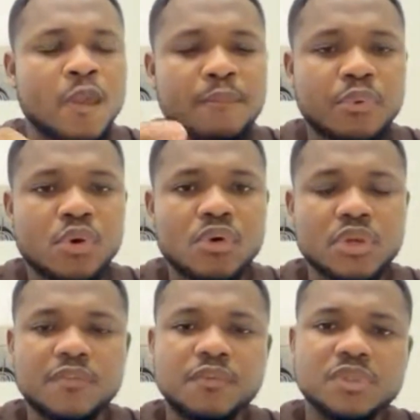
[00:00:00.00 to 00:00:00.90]
But
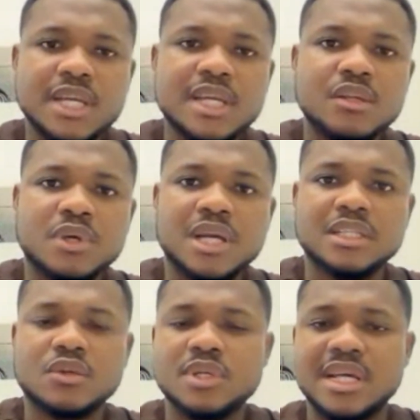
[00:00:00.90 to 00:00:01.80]
if we take a look at
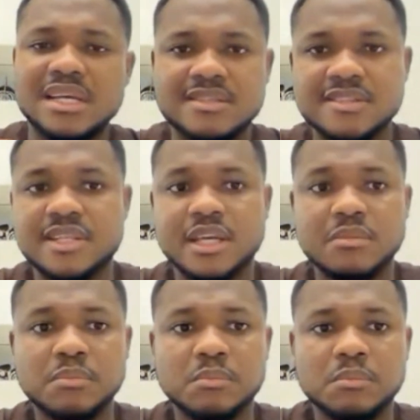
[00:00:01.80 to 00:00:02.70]
the Quidax
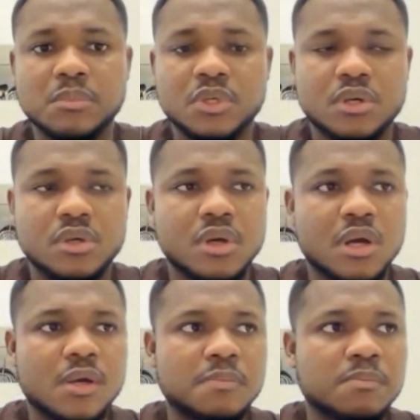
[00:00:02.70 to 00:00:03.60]
system,
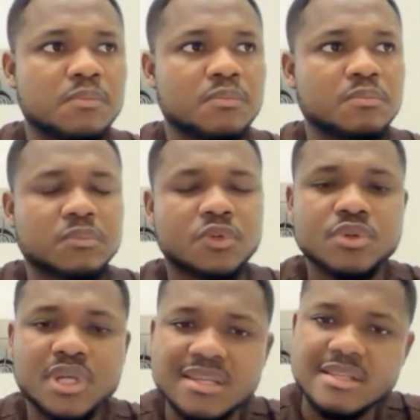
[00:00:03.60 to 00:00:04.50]

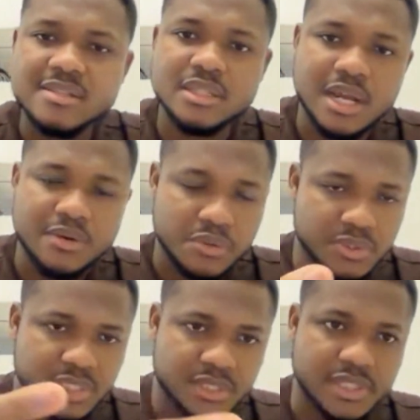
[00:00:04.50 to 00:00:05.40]
Quidax has narrowed
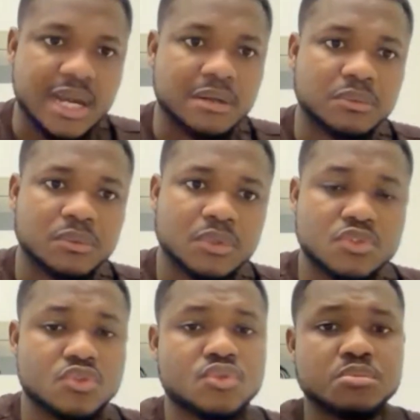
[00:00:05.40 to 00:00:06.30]
it down
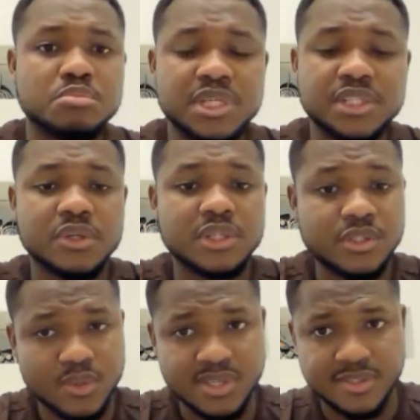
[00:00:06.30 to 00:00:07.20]
to majorly
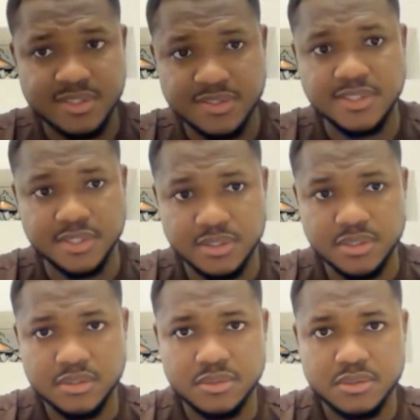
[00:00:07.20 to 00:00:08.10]
USDT.
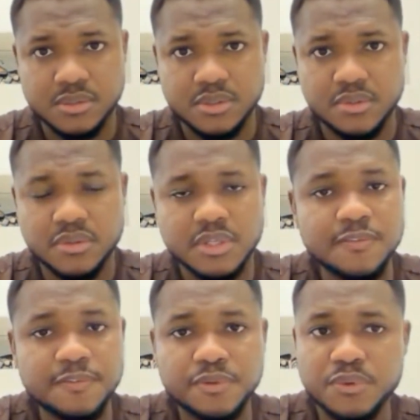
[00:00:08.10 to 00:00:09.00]

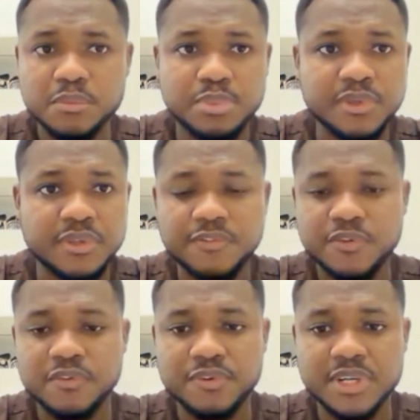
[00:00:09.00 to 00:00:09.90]
if
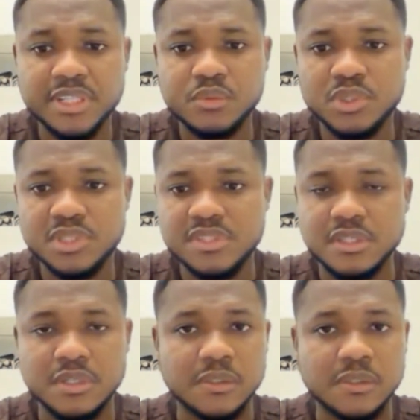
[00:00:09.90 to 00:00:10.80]
you're friendly with
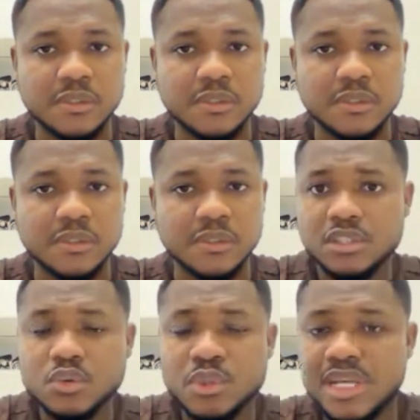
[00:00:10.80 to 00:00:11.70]
the
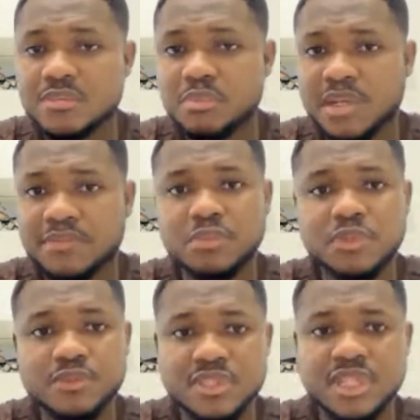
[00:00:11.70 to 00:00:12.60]
Quidax platform,
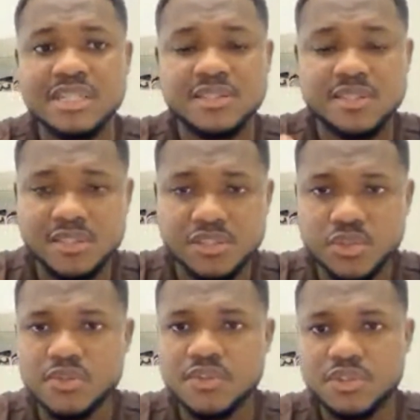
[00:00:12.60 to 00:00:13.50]
you see that it's
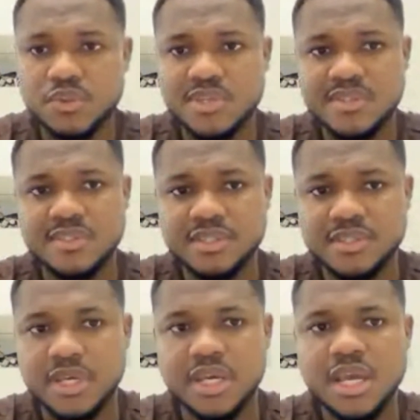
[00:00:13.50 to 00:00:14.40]
just USDT
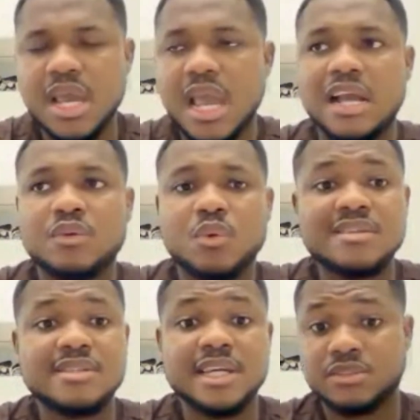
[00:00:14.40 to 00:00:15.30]
there. And why
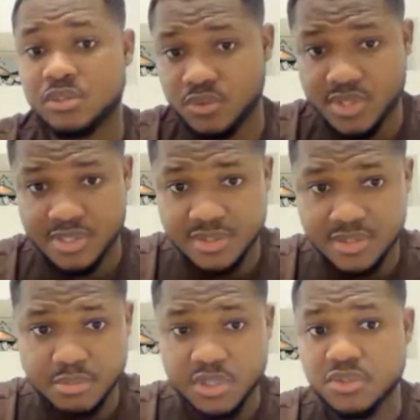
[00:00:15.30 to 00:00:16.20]
is it that it's just
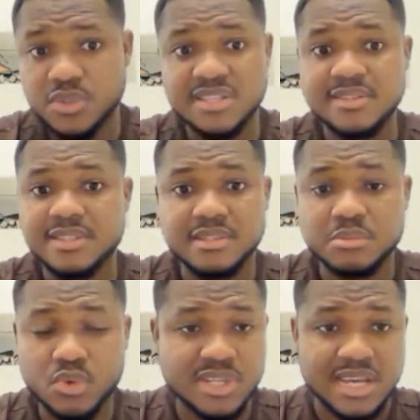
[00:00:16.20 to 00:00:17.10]
USDT? Because USDT is the
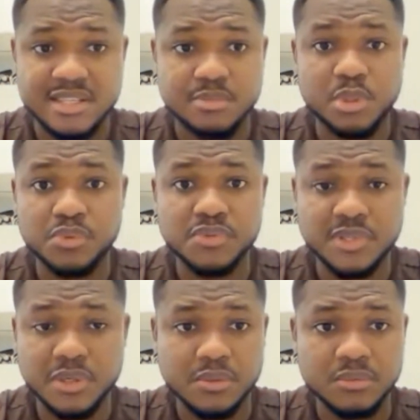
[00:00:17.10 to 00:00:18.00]
most asset people
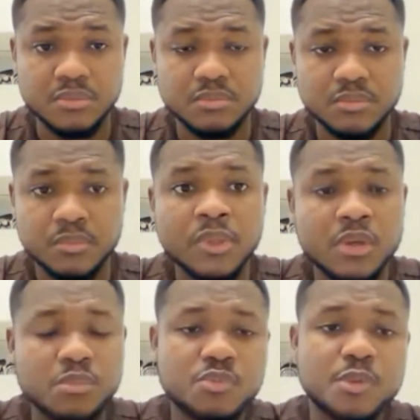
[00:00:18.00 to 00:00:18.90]
sell.
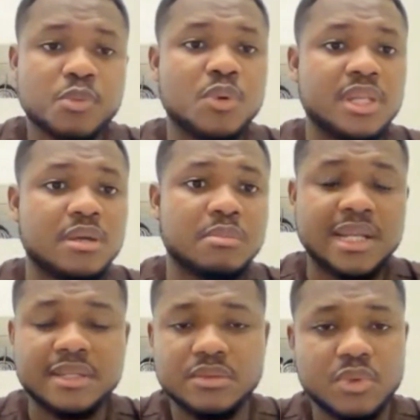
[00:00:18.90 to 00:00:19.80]
Most people, when you
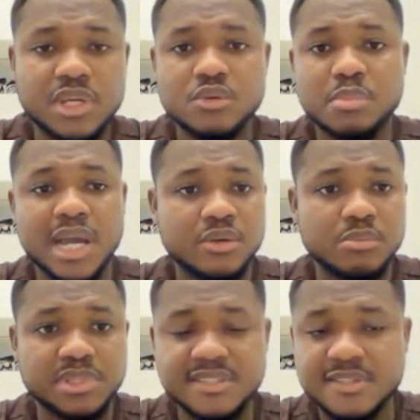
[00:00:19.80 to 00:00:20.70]
buy your
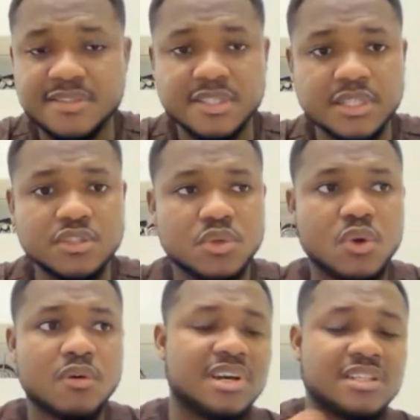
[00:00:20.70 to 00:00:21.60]
BTC, you
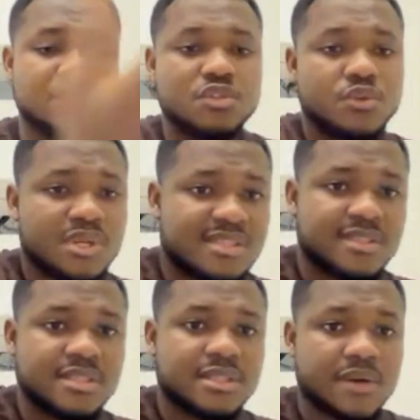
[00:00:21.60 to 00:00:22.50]
convert to
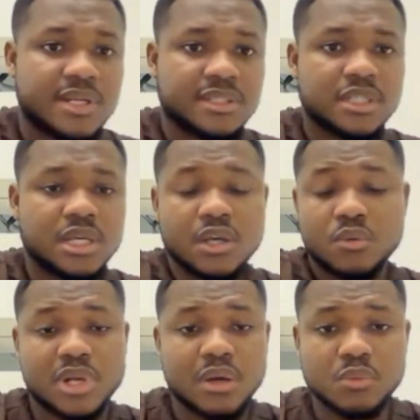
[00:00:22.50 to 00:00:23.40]
USDT directly
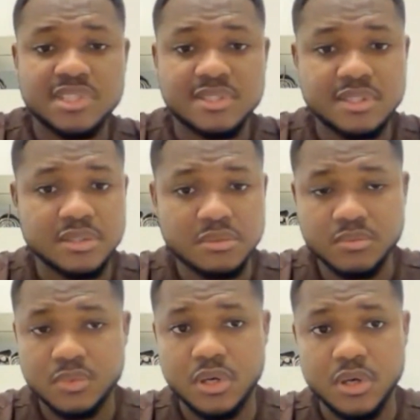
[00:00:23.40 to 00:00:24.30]
without wasting
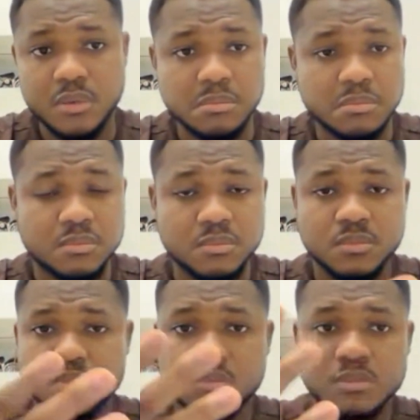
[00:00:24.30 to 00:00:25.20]

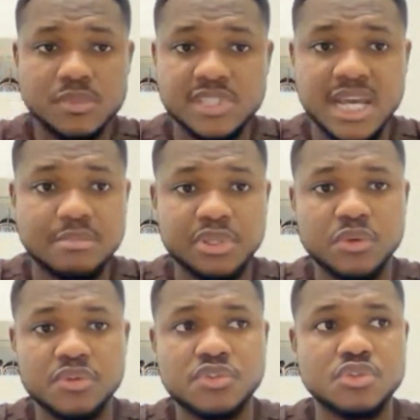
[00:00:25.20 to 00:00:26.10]
time,
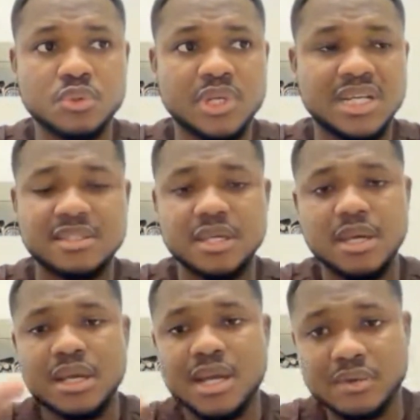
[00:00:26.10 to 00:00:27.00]
because you know that
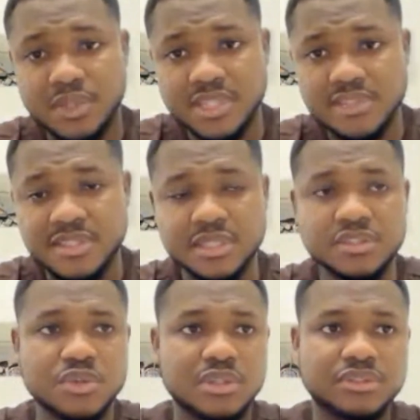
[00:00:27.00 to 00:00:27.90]
calculating,
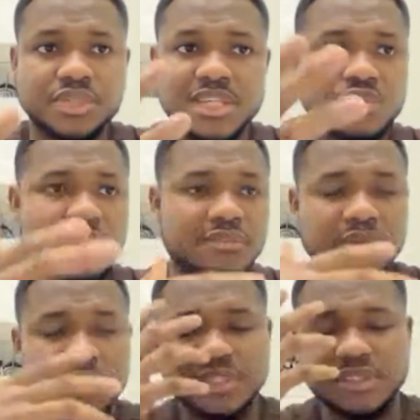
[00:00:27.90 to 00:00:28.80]
you're trying to
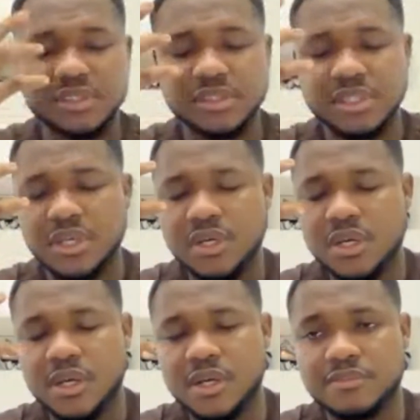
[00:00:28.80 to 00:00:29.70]
avoid
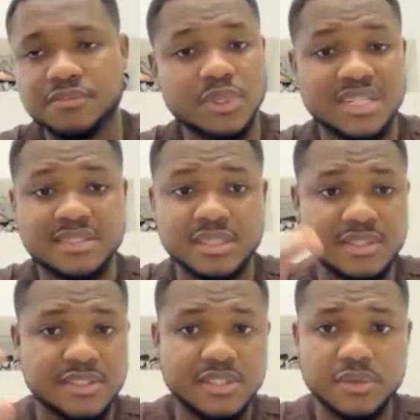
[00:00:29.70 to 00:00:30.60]

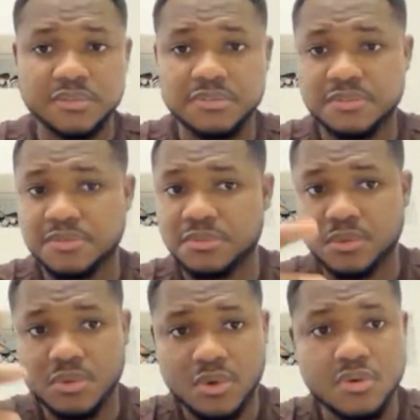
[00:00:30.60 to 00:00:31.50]
volatility of
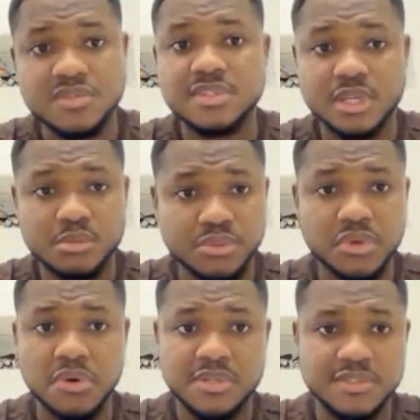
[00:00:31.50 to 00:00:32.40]
unstable
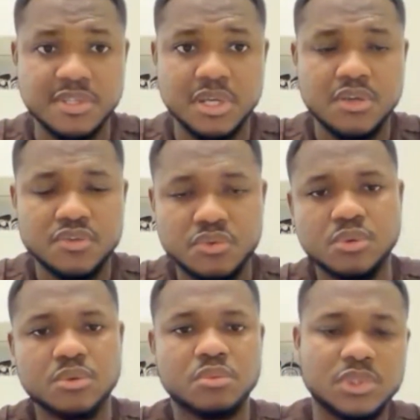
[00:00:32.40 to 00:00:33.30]
coins.
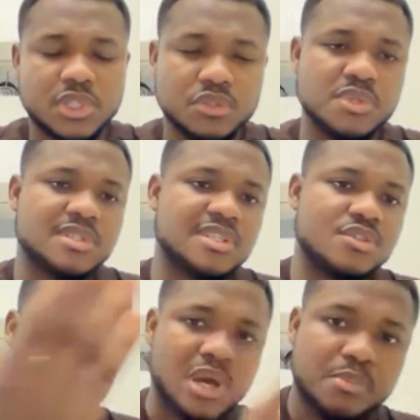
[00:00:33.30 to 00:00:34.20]
So what they do is they
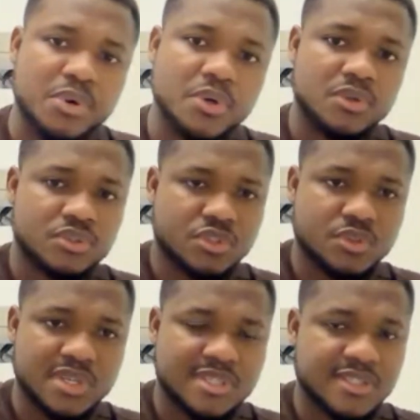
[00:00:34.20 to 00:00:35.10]
swap to
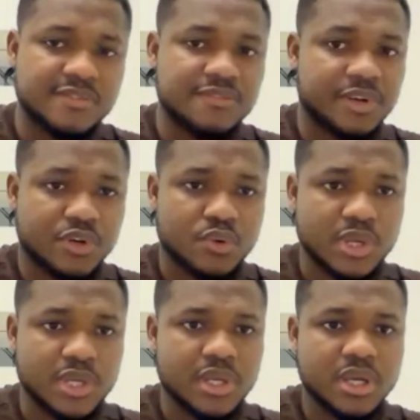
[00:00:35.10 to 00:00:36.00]
USDT very
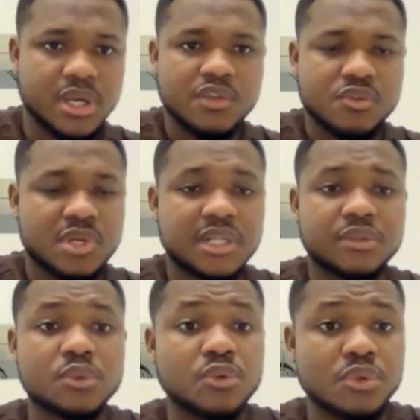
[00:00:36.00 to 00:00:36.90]
quick so that they
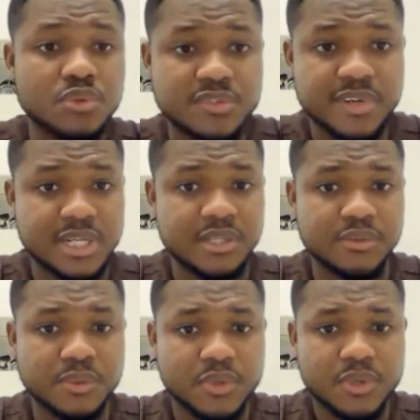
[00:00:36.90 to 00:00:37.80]
don't lose value,
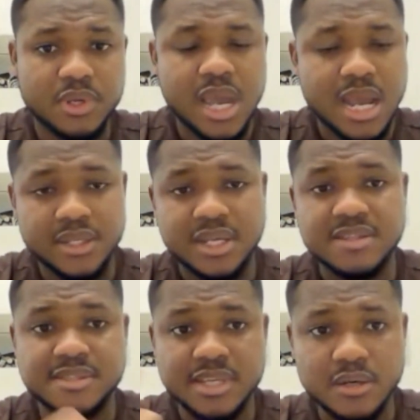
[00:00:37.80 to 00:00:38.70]
and then
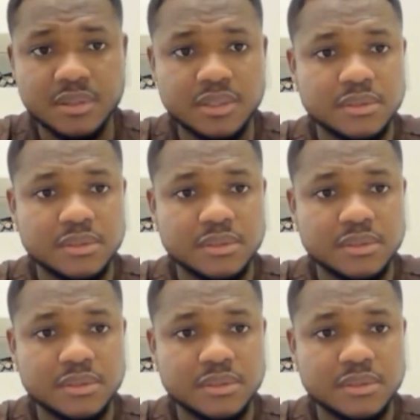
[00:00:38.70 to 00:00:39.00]
sell